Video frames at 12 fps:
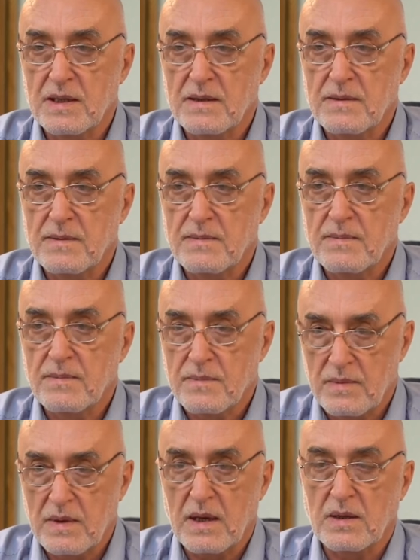it.
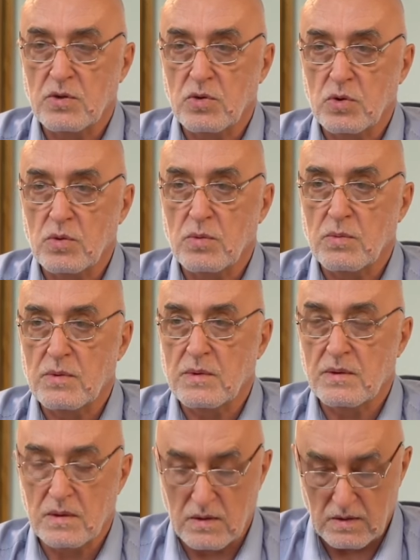That is true.
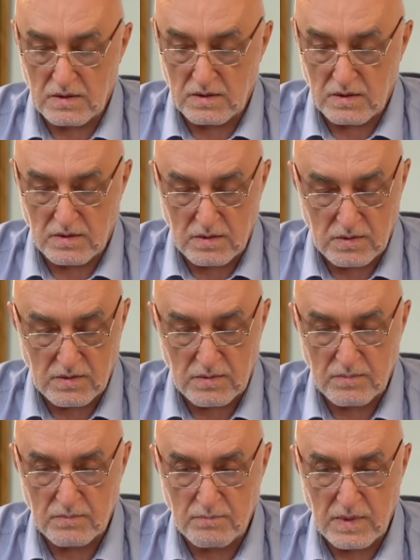
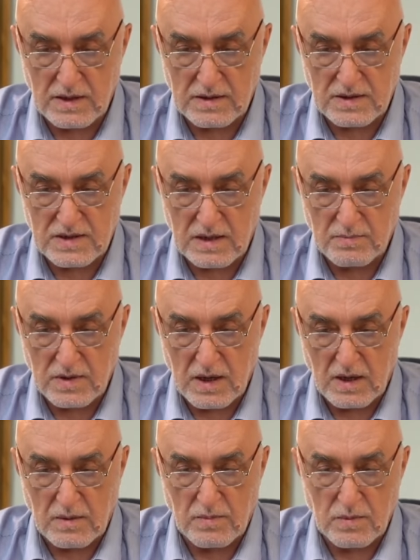But at the same
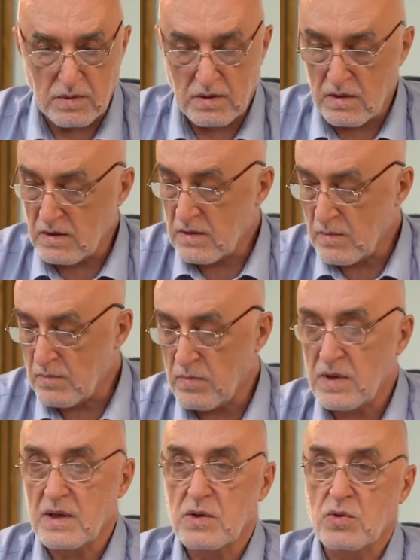time,
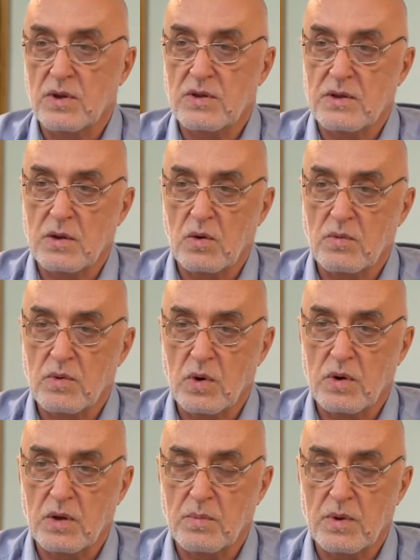we increase the
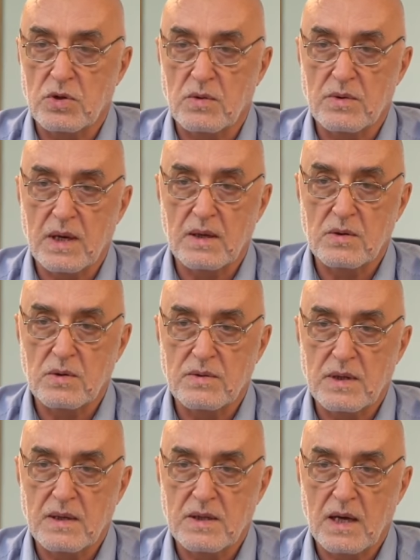overall commercial value of
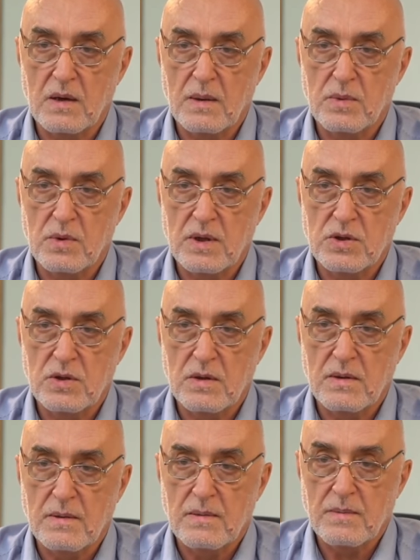the entire operation.
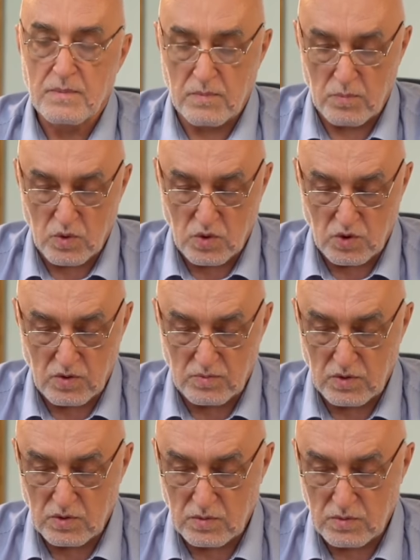
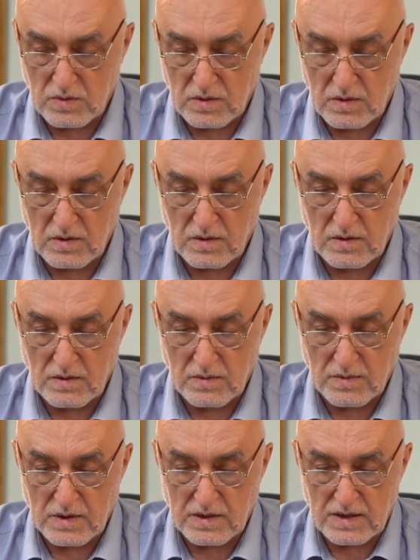Moreover,
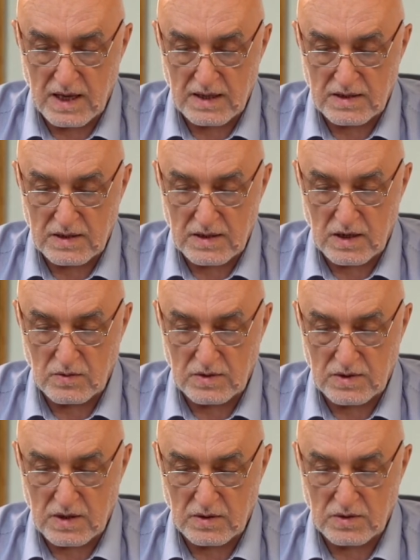the task now
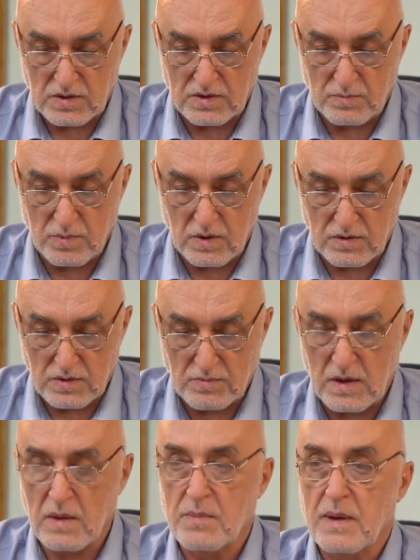is not just about
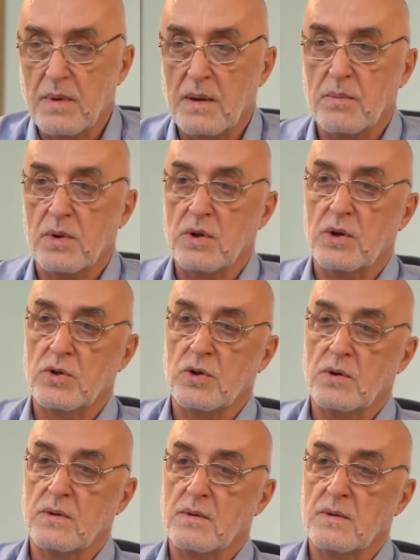developing my production.